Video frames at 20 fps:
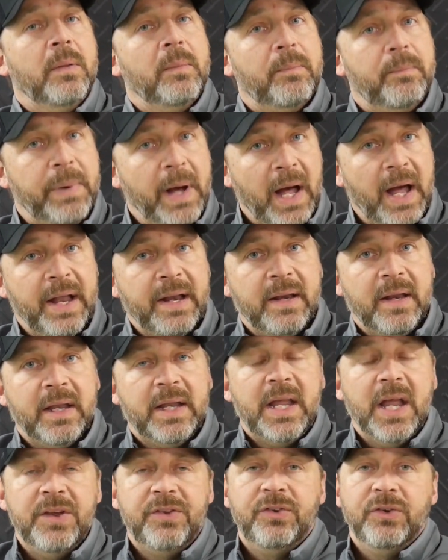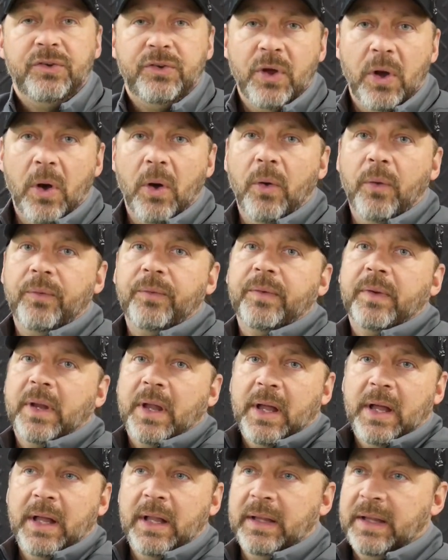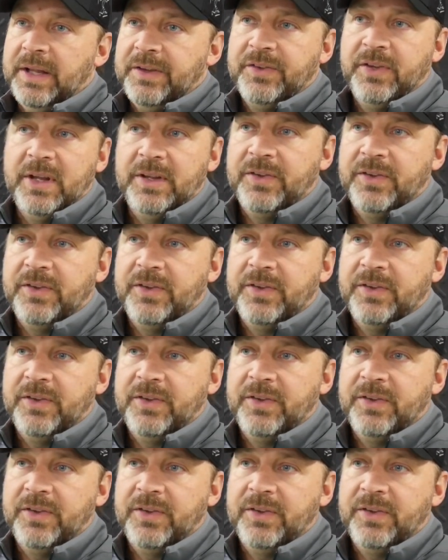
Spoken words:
But in case you don't, let's say